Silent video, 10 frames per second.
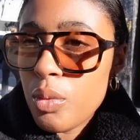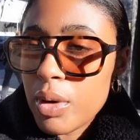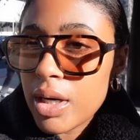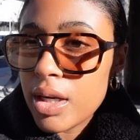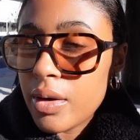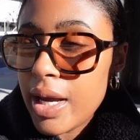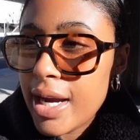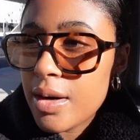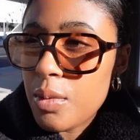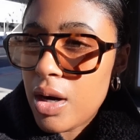we're gonna go to
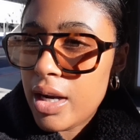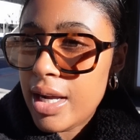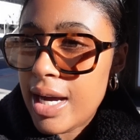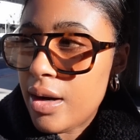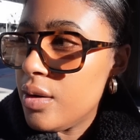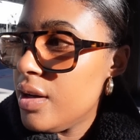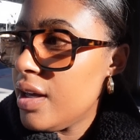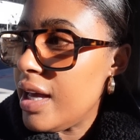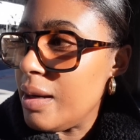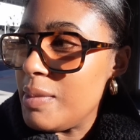Erewhon now,
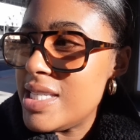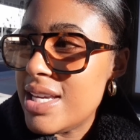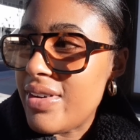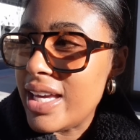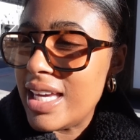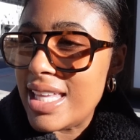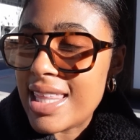and I'm gonna see if I can get